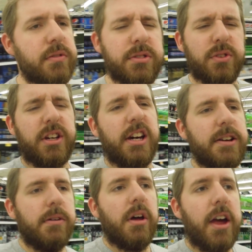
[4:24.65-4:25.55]
It was
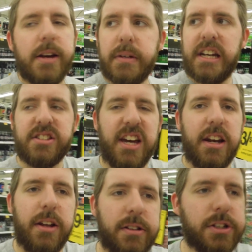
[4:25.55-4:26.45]
okay. MK's
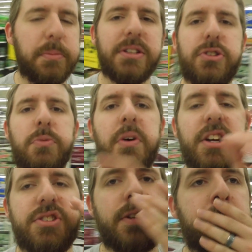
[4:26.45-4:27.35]
had a little bit too
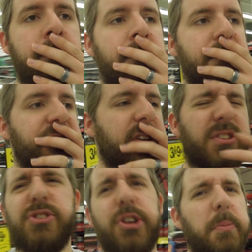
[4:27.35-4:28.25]
much
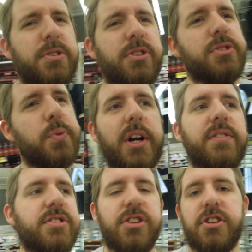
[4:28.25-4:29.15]
cucumber sauce or
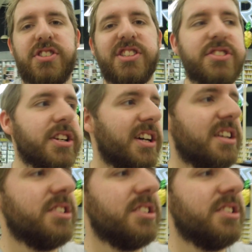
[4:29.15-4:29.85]
whatever the sauce is.